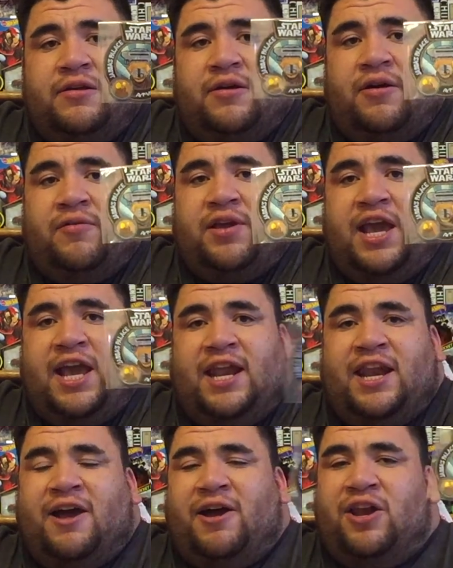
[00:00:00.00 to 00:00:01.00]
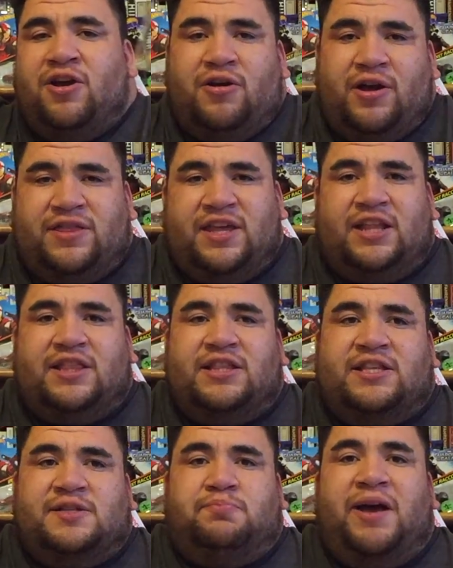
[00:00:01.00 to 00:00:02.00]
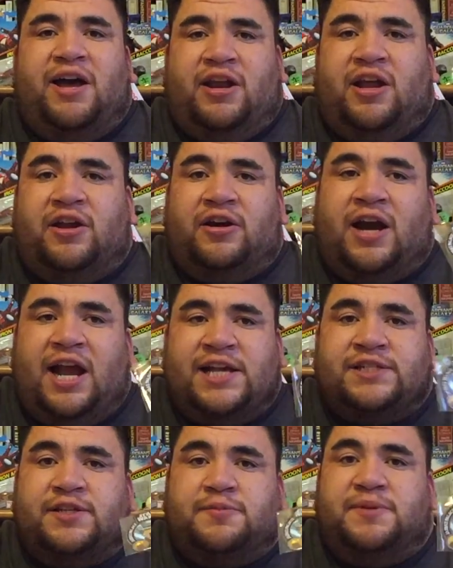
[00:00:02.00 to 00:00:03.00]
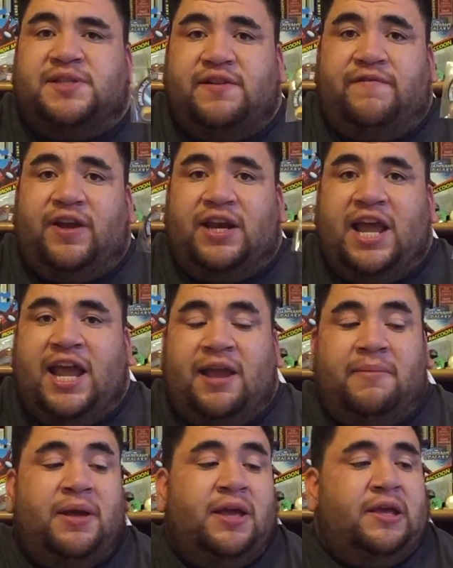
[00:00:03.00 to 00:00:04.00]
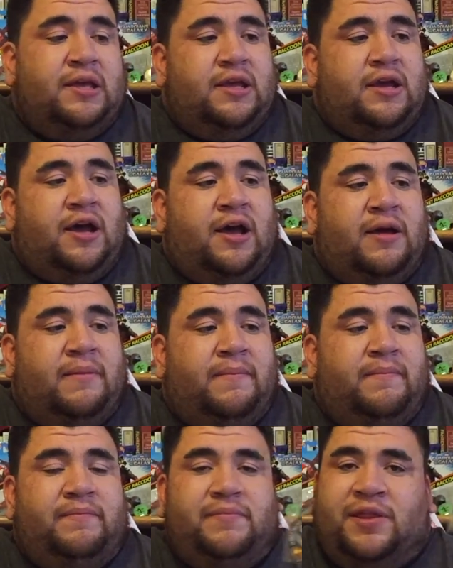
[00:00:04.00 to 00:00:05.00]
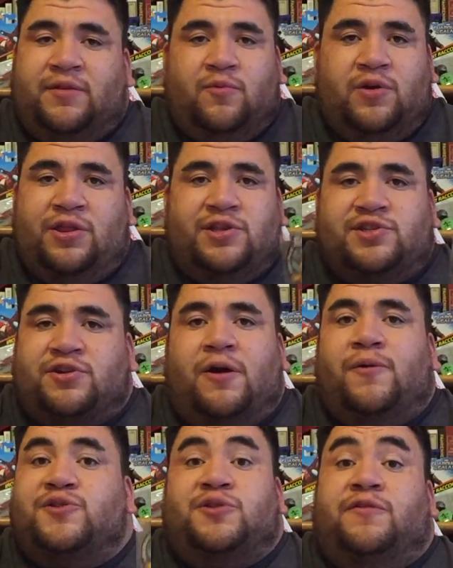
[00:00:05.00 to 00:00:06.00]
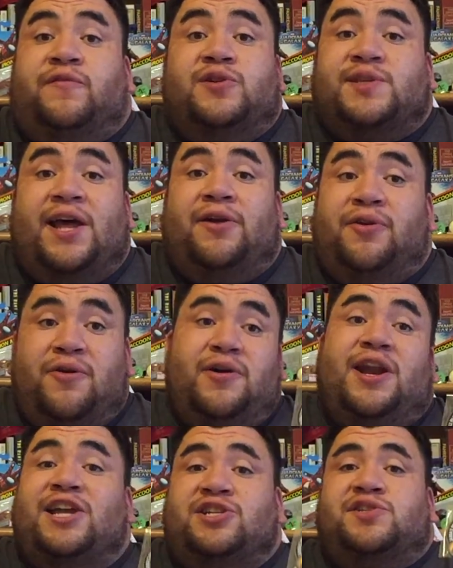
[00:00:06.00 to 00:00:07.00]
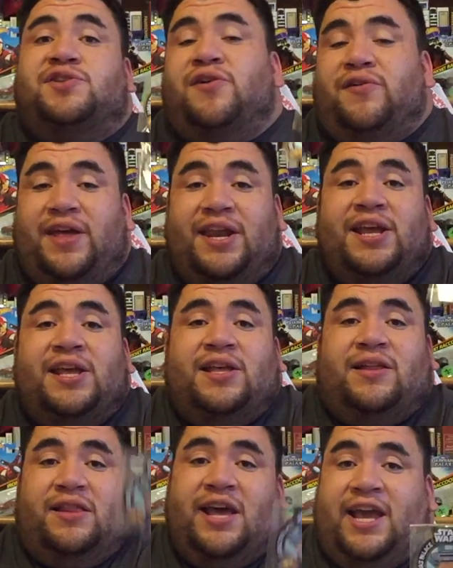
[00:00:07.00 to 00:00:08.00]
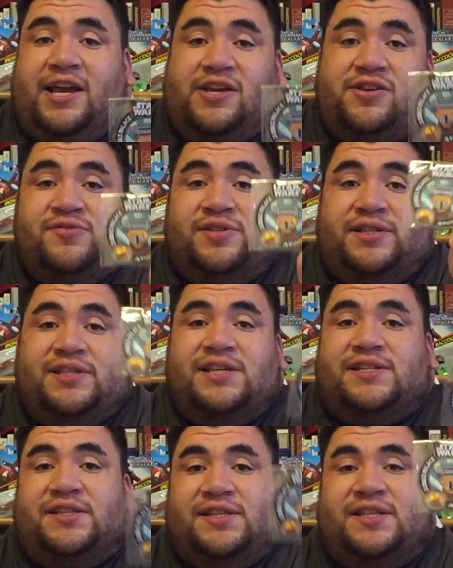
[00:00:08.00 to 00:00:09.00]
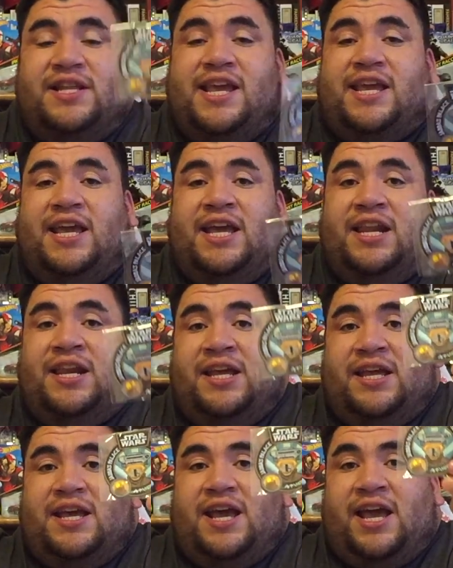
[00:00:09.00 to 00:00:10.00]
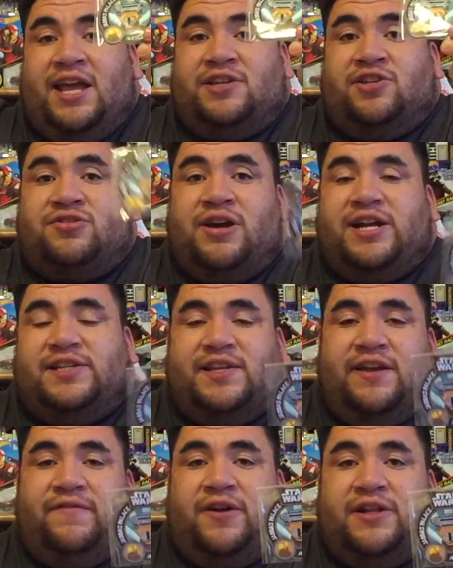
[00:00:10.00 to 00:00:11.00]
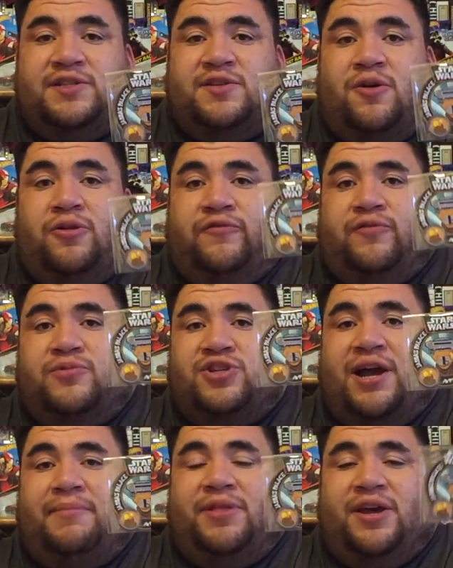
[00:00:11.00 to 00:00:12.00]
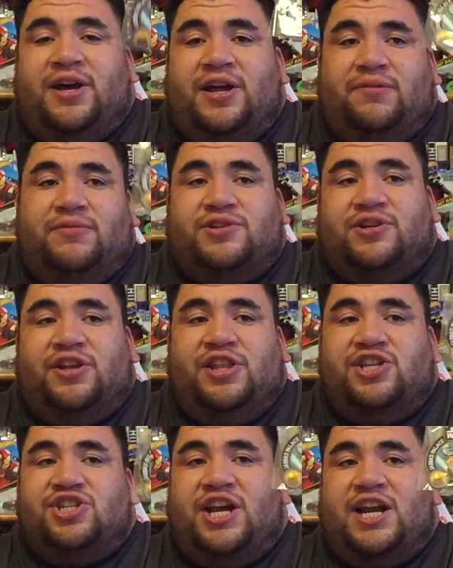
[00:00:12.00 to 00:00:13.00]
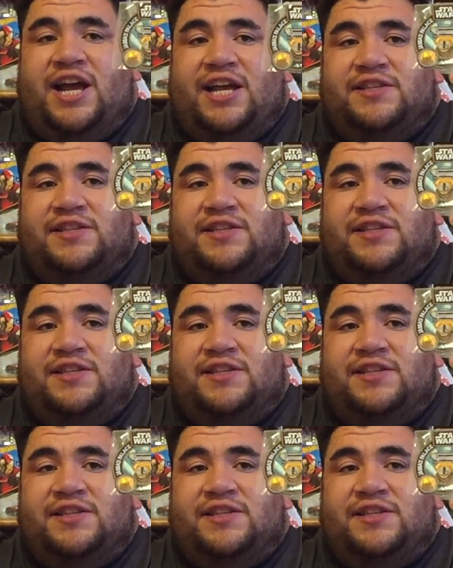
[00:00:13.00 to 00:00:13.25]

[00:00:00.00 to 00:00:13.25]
Okay, and now I think that this bounty hunter has a specific name in the Star Wars universe. I don't know it. I just know that Leia uses this to sneak in and to try to save Han Solo from Jabba the Hutt in Return of the Jedi.